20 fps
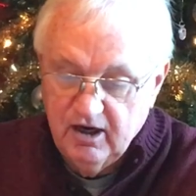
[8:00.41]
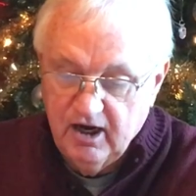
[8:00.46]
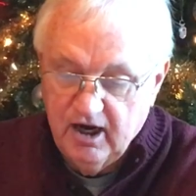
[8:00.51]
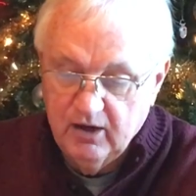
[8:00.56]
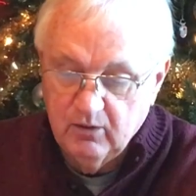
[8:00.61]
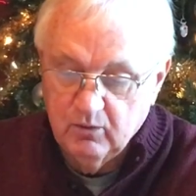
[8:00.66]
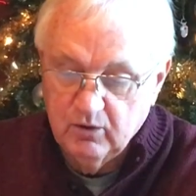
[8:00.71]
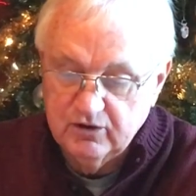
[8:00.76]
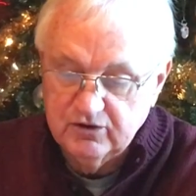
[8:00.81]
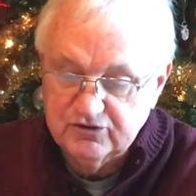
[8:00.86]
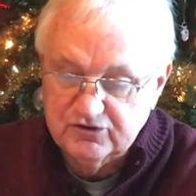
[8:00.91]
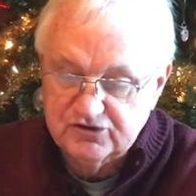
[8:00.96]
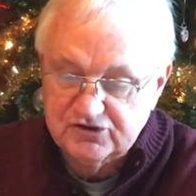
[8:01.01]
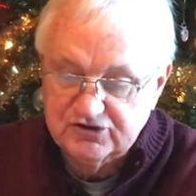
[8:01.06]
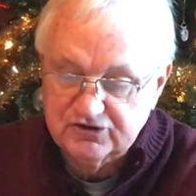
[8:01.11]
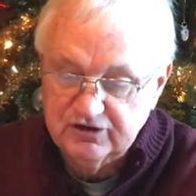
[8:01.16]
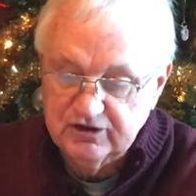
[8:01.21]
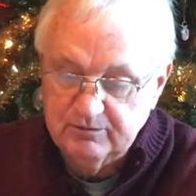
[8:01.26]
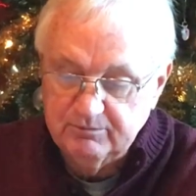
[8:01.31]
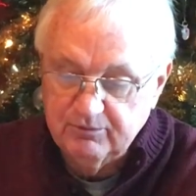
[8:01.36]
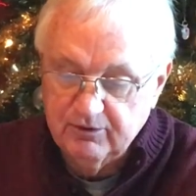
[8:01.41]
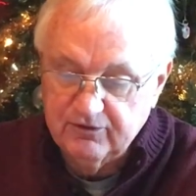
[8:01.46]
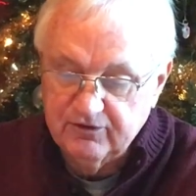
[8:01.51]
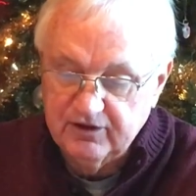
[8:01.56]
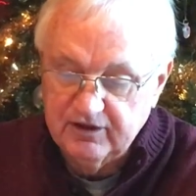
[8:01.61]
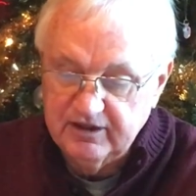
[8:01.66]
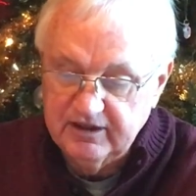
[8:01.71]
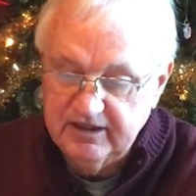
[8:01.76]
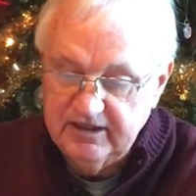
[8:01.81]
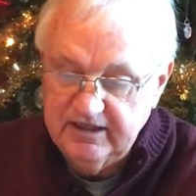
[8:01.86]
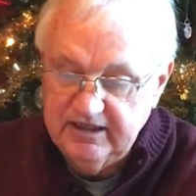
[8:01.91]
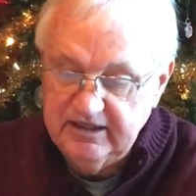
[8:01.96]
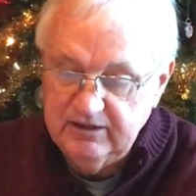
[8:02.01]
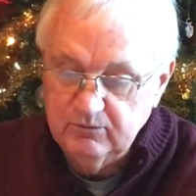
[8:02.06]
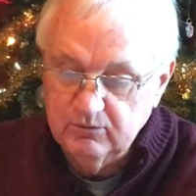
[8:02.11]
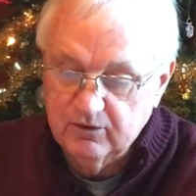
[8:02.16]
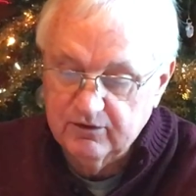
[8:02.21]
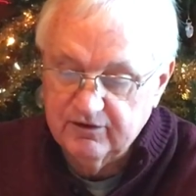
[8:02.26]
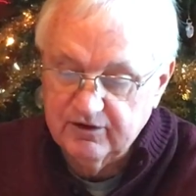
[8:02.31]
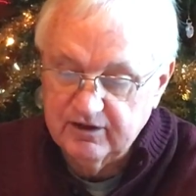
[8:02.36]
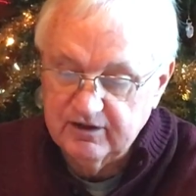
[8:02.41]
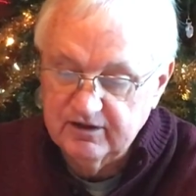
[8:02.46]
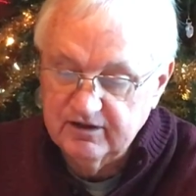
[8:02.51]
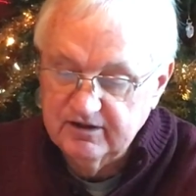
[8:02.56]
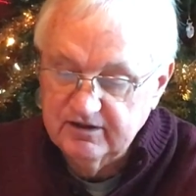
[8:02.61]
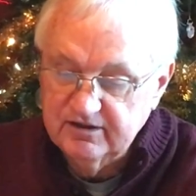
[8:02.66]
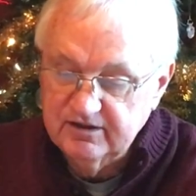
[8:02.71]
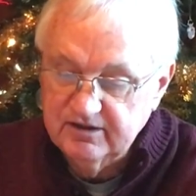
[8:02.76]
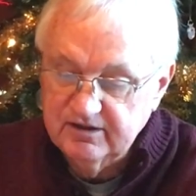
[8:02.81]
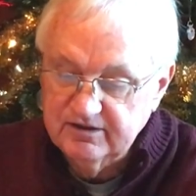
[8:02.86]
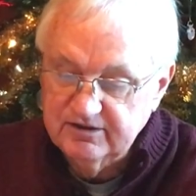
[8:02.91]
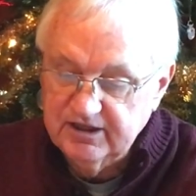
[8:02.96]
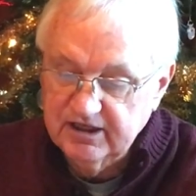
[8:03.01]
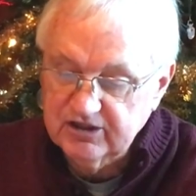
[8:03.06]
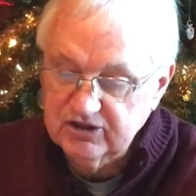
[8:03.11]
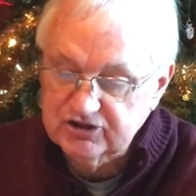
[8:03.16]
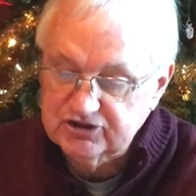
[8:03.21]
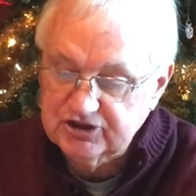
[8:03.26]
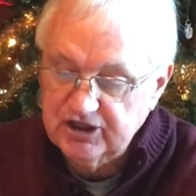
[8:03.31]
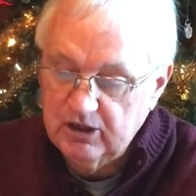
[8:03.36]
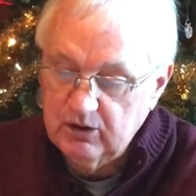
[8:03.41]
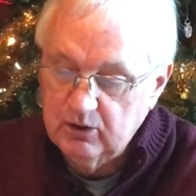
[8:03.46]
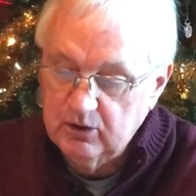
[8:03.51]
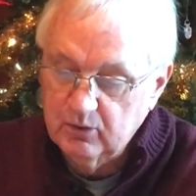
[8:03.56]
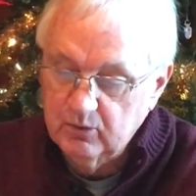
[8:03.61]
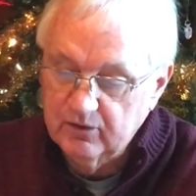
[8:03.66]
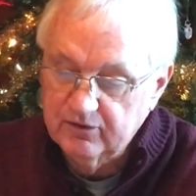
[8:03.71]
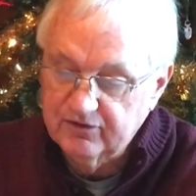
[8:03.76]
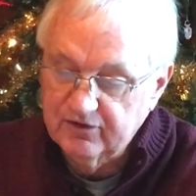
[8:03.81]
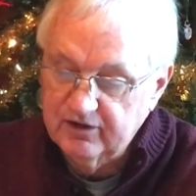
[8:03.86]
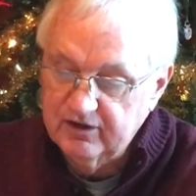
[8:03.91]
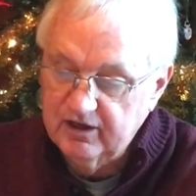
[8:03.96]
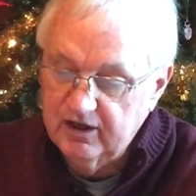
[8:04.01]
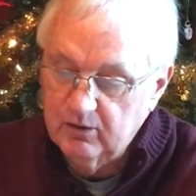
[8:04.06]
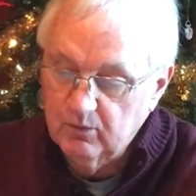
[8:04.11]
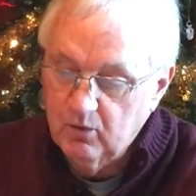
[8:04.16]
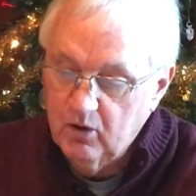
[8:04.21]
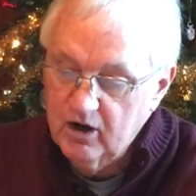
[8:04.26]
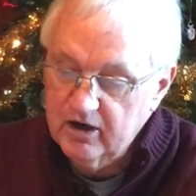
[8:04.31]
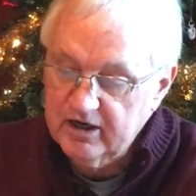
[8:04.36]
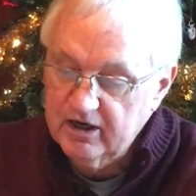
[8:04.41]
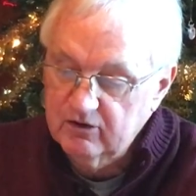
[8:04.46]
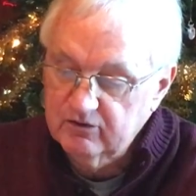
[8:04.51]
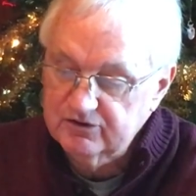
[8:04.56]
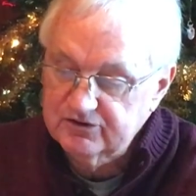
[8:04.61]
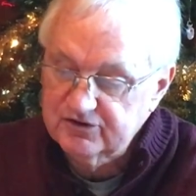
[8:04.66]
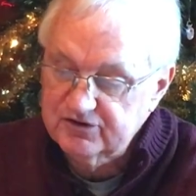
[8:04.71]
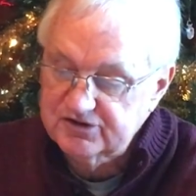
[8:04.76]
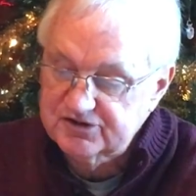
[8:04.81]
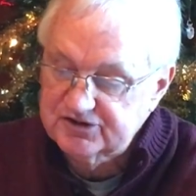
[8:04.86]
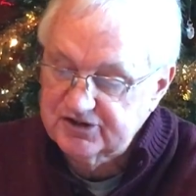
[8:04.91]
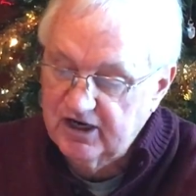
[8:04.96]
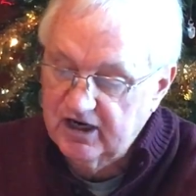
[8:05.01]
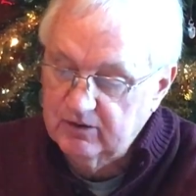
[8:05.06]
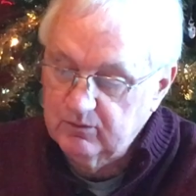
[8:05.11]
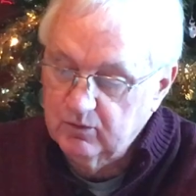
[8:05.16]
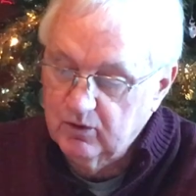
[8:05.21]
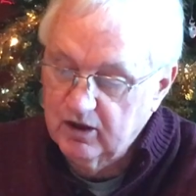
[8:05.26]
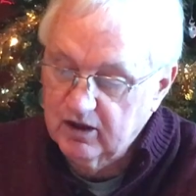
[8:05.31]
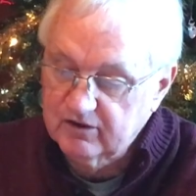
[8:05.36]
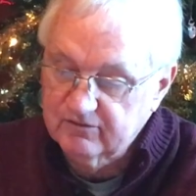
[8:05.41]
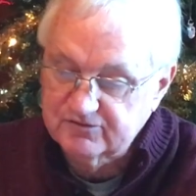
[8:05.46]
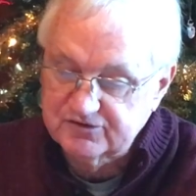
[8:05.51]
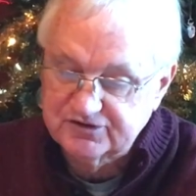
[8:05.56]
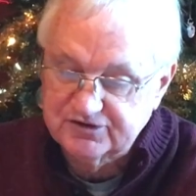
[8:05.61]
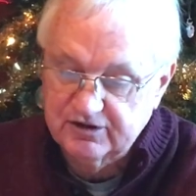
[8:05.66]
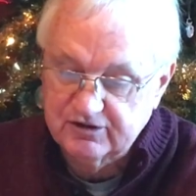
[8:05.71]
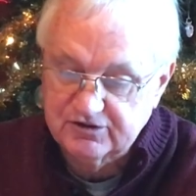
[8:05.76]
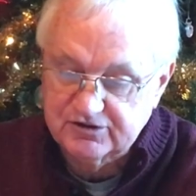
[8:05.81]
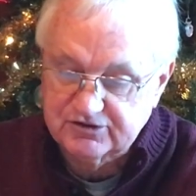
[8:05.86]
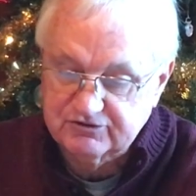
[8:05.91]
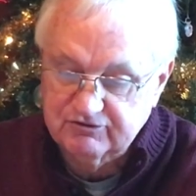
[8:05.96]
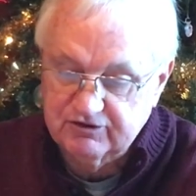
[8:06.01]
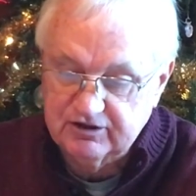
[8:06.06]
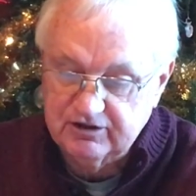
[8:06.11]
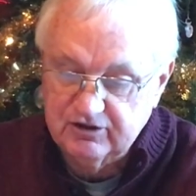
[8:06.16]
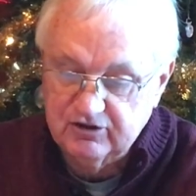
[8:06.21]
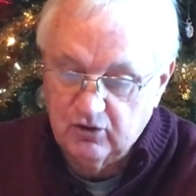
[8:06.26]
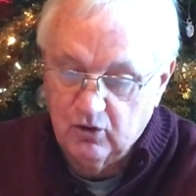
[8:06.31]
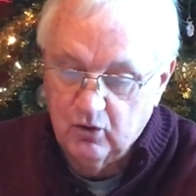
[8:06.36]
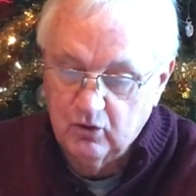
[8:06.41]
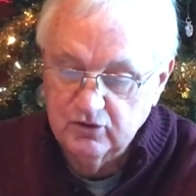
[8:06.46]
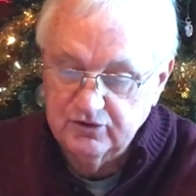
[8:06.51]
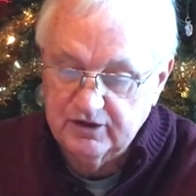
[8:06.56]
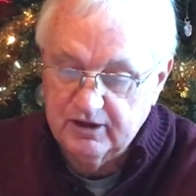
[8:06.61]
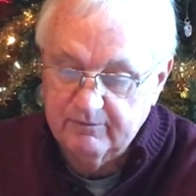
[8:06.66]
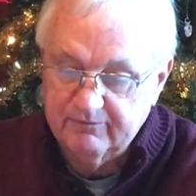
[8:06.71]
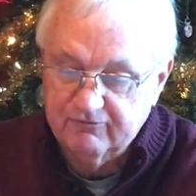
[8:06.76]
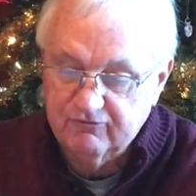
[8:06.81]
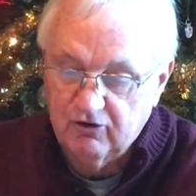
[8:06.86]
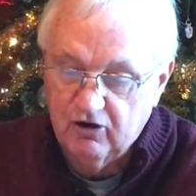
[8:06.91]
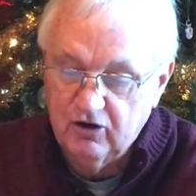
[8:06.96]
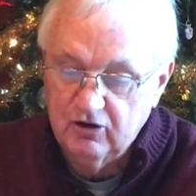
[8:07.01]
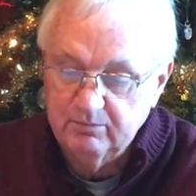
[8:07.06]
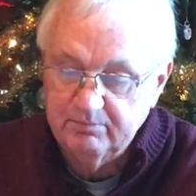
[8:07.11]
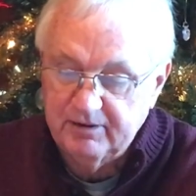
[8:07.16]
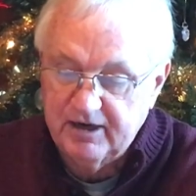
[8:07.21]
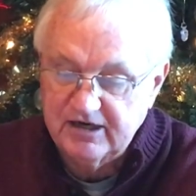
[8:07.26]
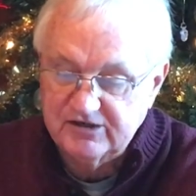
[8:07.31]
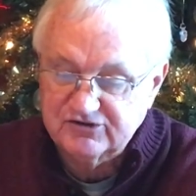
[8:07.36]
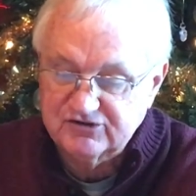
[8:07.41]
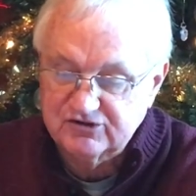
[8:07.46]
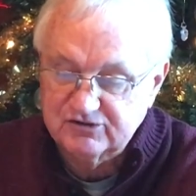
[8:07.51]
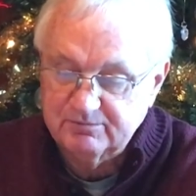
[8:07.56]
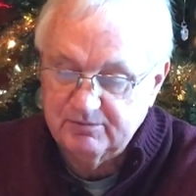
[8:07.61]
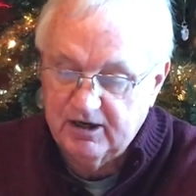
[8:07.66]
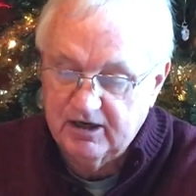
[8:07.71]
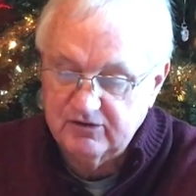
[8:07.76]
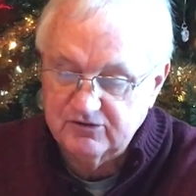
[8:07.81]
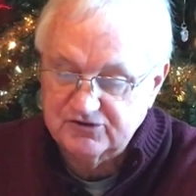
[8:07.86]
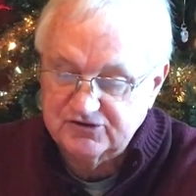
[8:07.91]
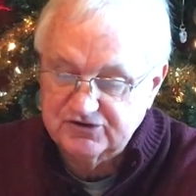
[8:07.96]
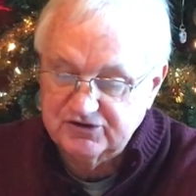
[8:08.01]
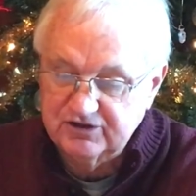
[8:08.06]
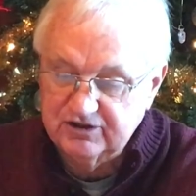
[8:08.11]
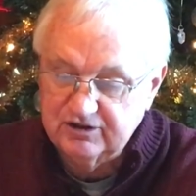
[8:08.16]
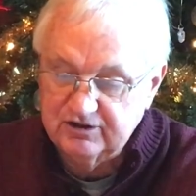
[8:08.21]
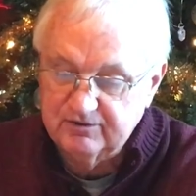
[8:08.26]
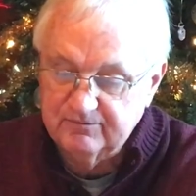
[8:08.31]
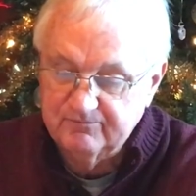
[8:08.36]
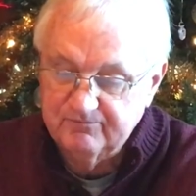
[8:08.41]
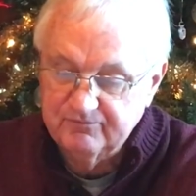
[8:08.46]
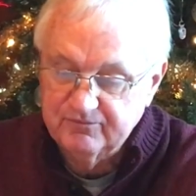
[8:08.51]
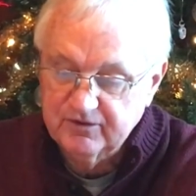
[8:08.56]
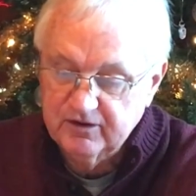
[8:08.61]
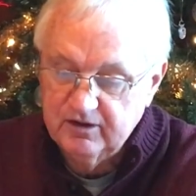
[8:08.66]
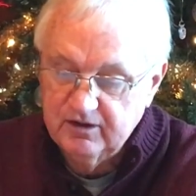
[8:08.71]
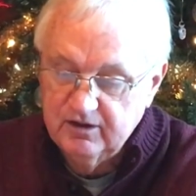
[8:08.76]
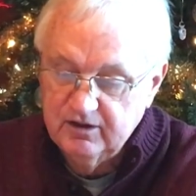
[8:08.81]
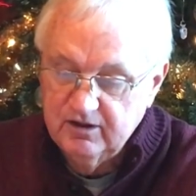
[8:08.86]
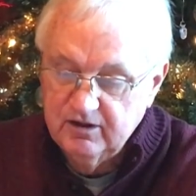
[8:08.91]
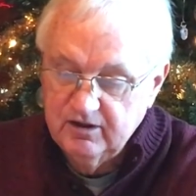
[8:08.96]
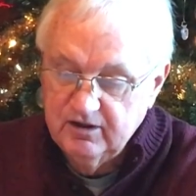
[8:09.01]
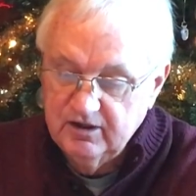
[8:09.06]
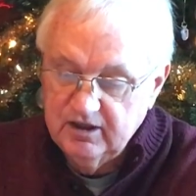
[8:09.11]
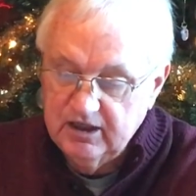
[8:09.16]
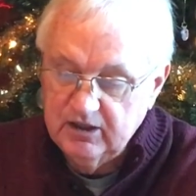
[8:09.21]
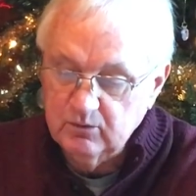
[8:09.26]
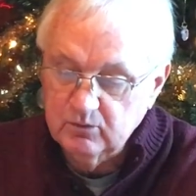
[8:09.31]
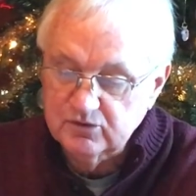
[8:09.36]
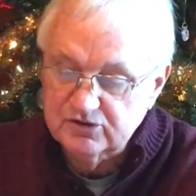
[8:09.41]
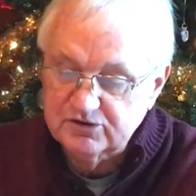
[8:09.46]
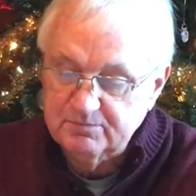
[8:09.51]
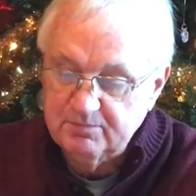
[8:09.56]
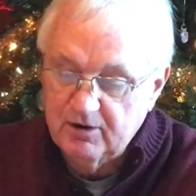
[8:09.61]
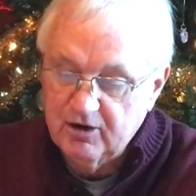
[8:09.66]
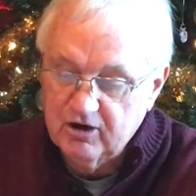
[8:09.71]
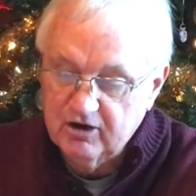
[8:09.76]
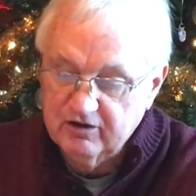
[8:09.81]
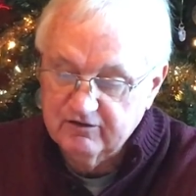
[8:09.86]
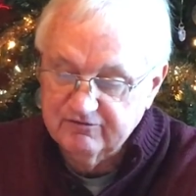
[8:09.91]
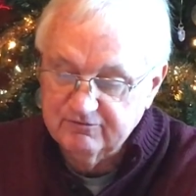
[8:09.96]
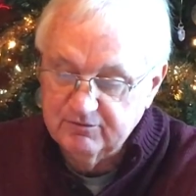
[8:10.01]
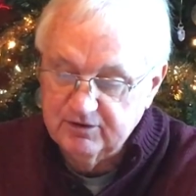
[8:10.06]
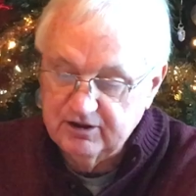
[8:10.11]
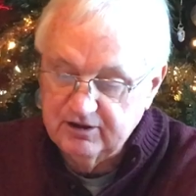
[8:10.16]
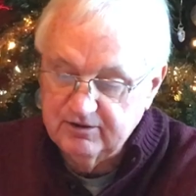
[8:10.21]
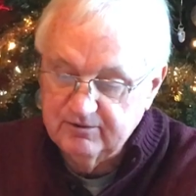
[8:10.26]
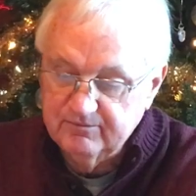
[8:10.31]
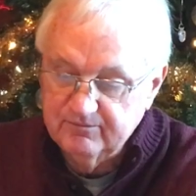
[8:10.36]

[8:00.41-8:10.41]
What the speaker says: I wanted to sleep with it, eat with it, take a shower with it, and walk out into the sidewalk of Center Street and hold it up for all passers-by to see. It was part of me.